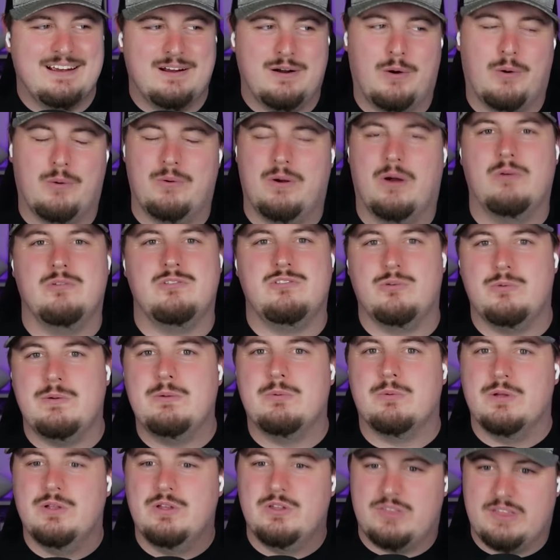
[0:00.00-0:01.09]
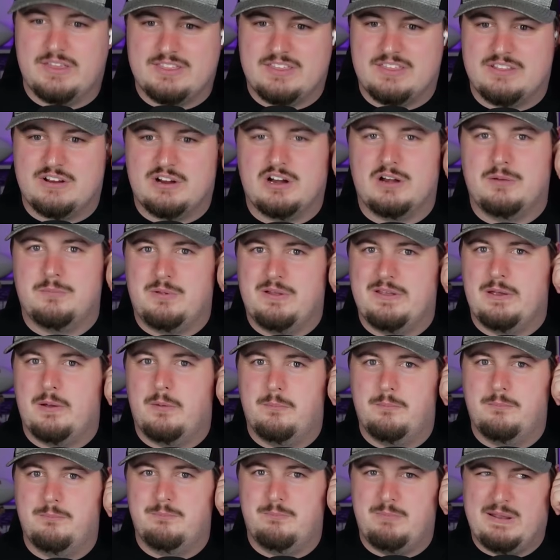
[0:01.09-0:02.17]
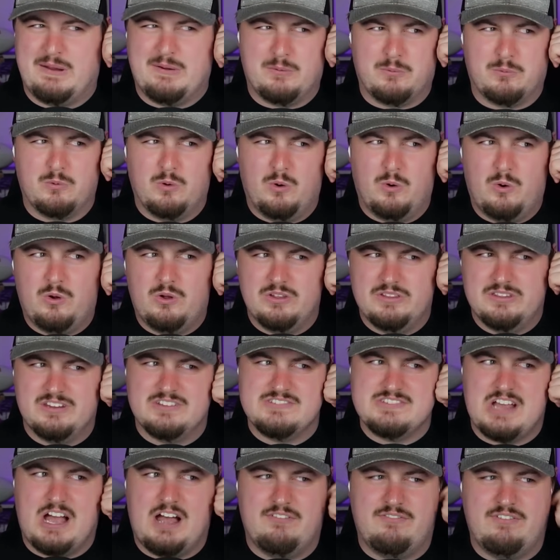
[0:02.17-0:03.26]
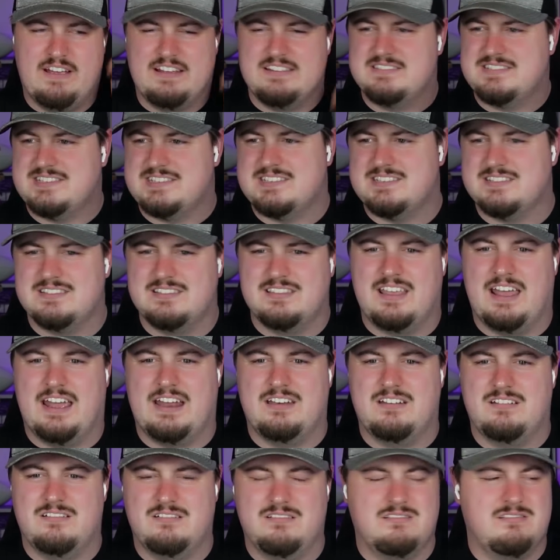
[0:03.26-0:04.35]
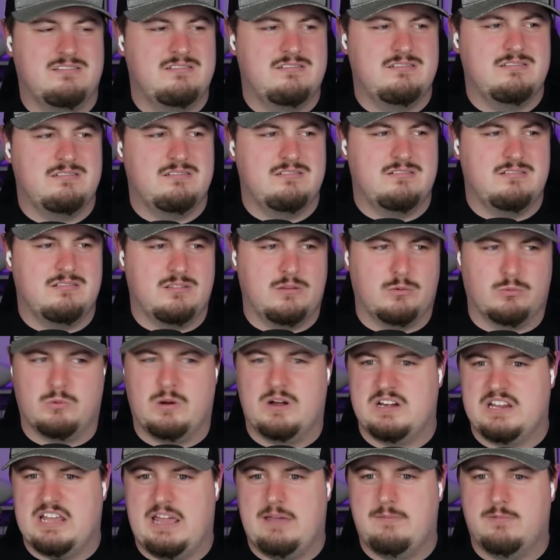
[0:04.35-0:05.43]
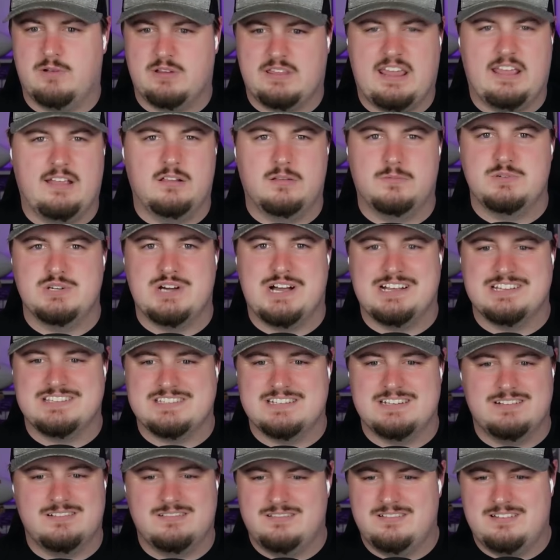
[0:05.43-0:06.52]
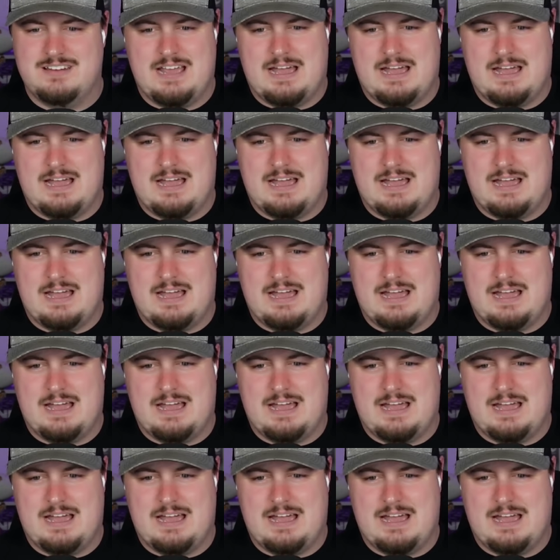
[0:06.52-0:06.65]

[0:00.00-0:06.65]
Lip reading: or do we really think that they're going to play a bigger role in this offense than the run game with Kaleb Johnson?